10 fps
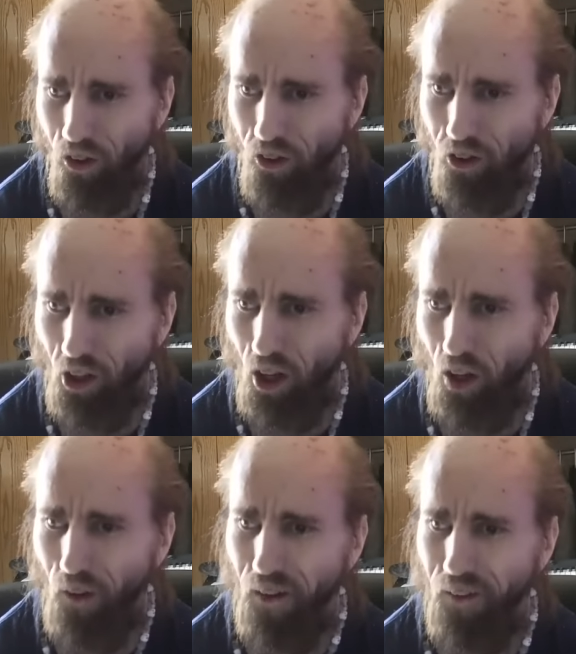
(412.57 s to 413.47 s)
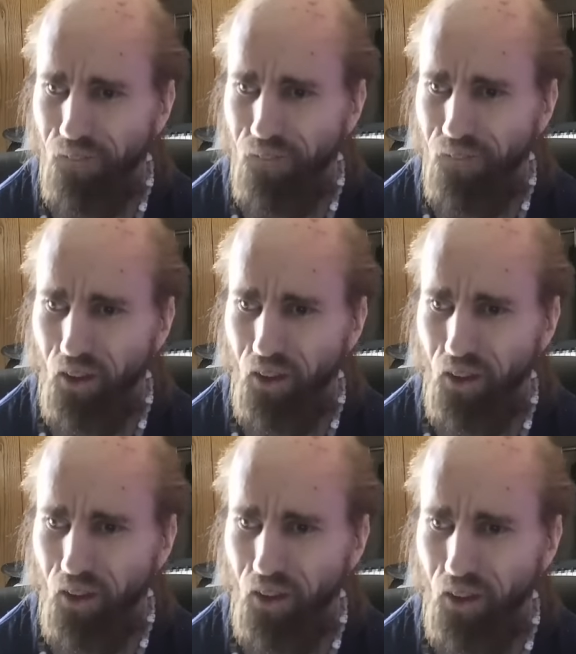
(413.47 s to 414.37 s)
So if y'all
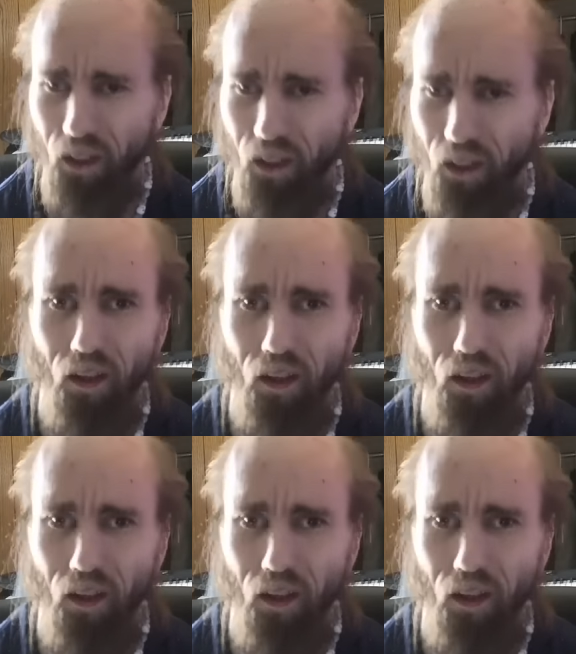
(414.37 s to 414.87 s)
need